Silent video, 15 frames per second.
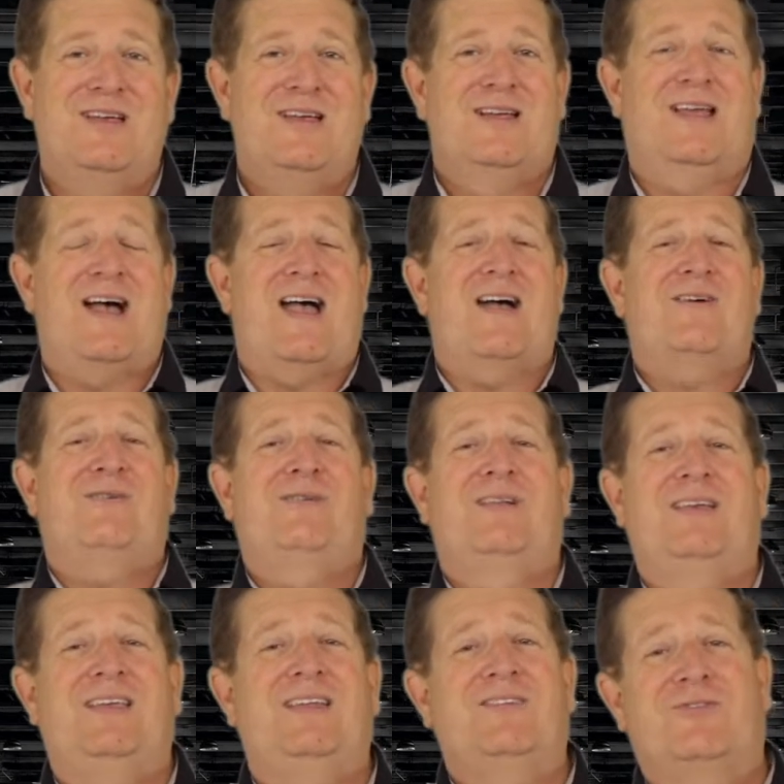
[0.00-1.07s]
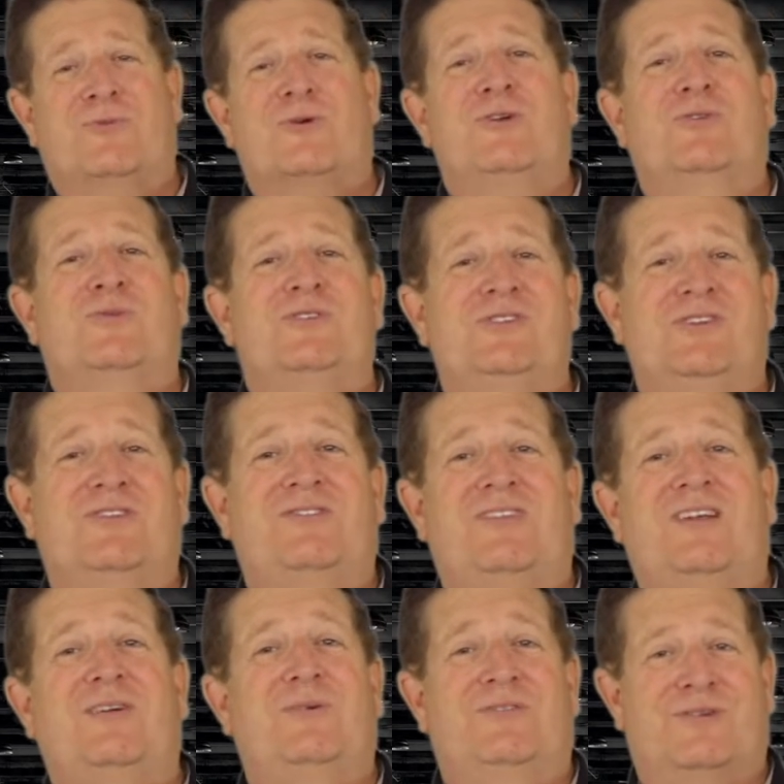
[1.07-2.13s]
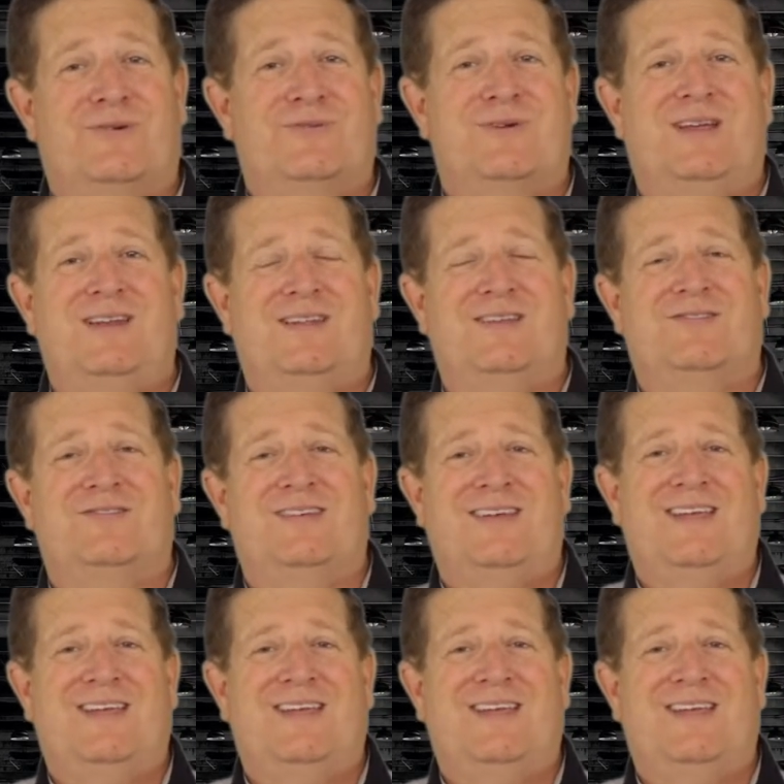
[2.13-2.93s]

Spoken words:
Kyle, his words were just that it was horrendous.